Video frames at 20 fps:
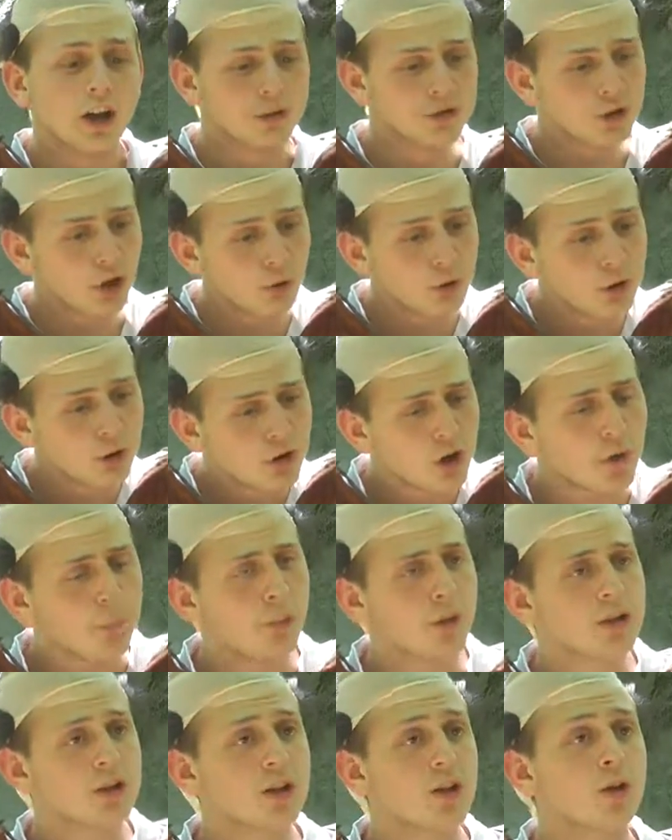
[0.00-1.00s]
So you could have
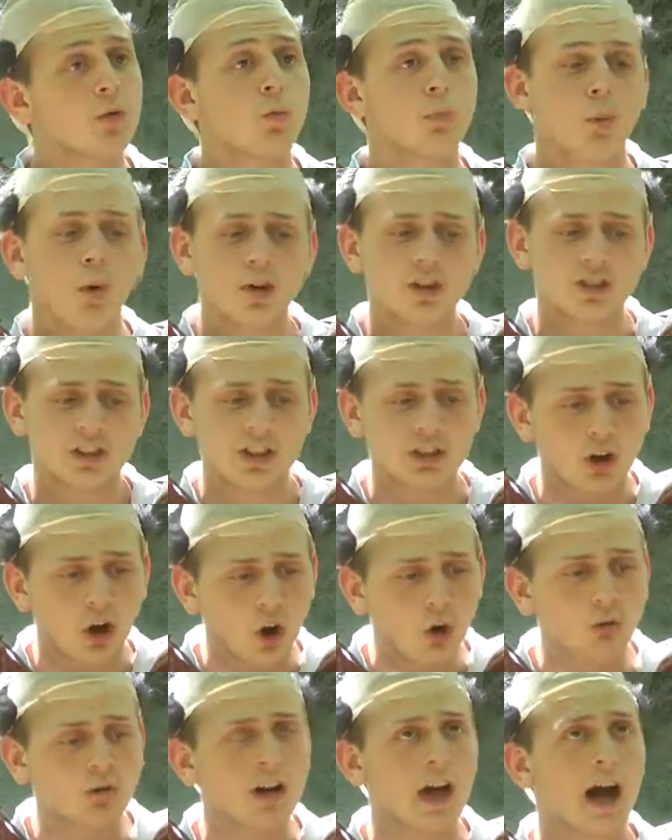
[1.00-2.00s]
put the poison in
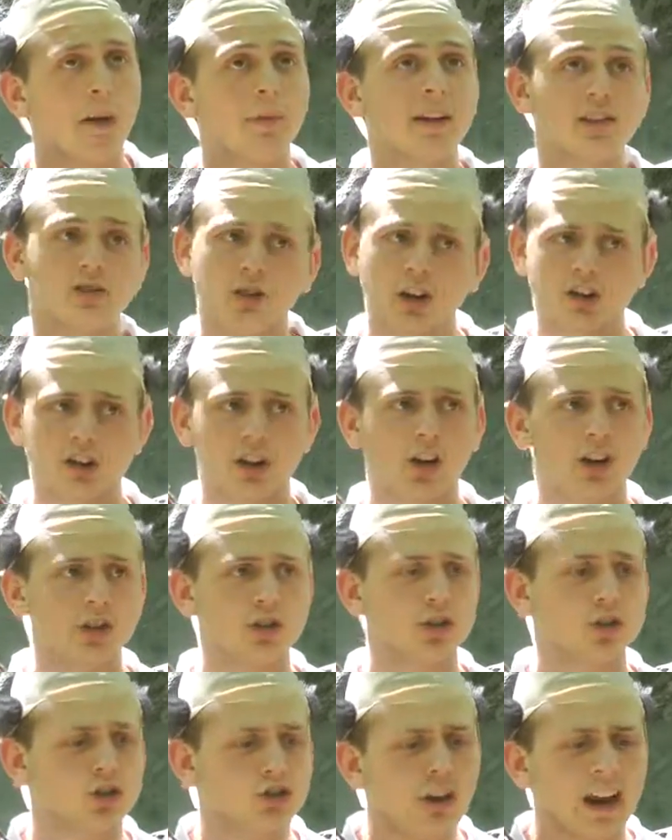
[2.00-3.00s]
your own goblet, trusting on
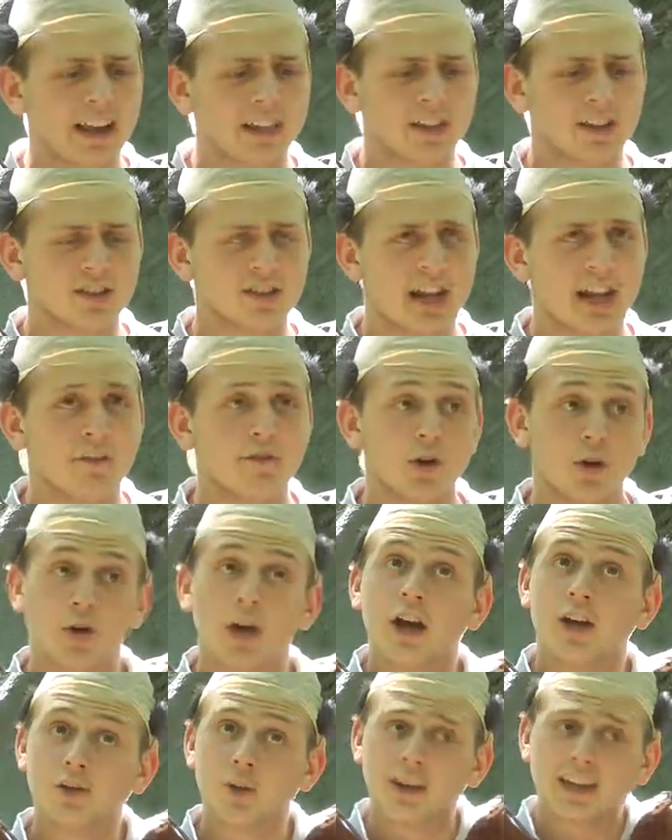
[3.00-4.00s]
your strength to save you.
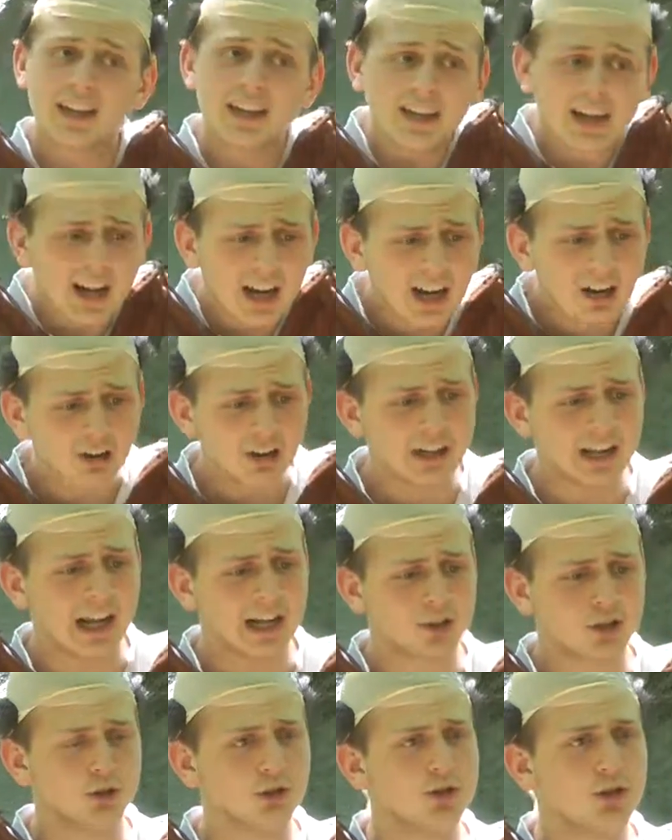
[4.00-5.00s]
So I can clearly
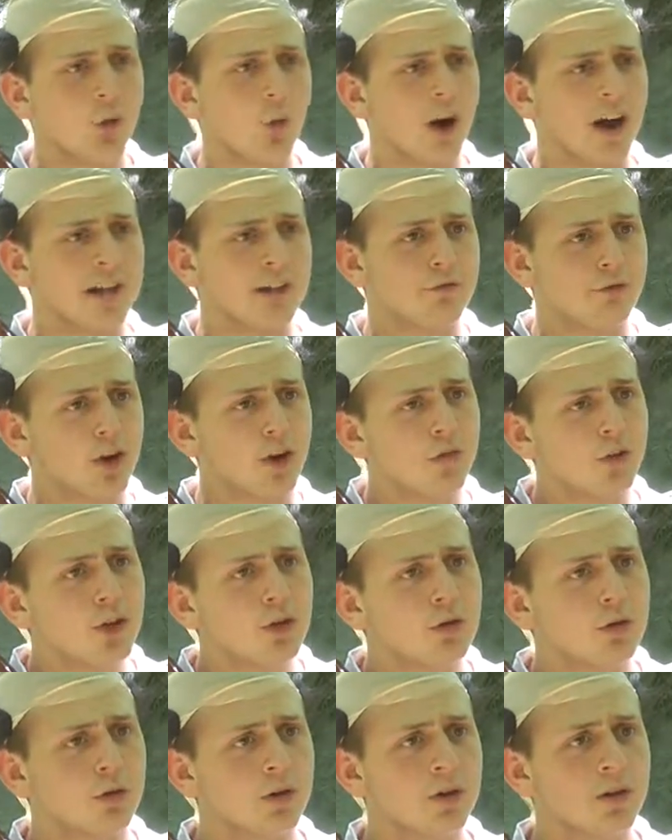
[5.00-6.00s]
not choose the wine in front of
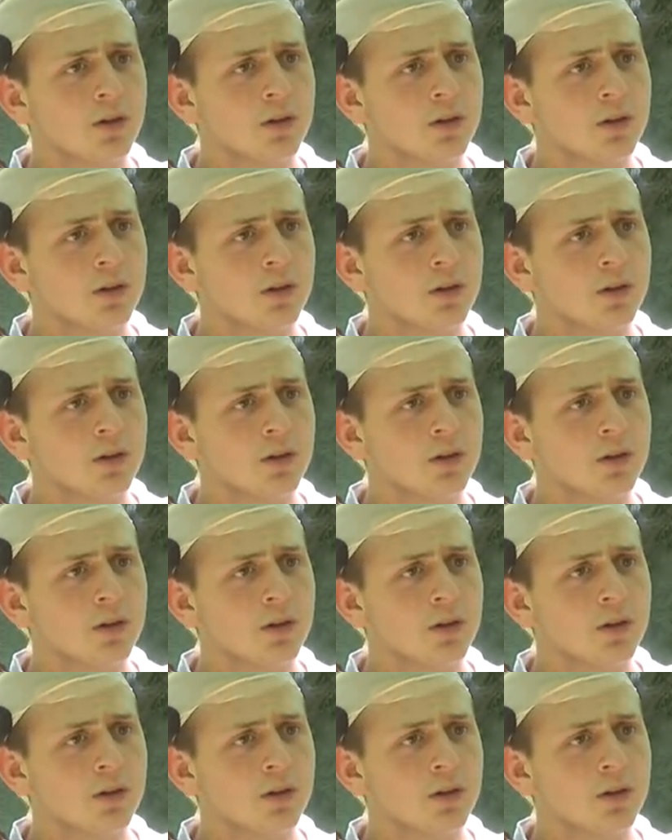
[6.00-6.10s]
you.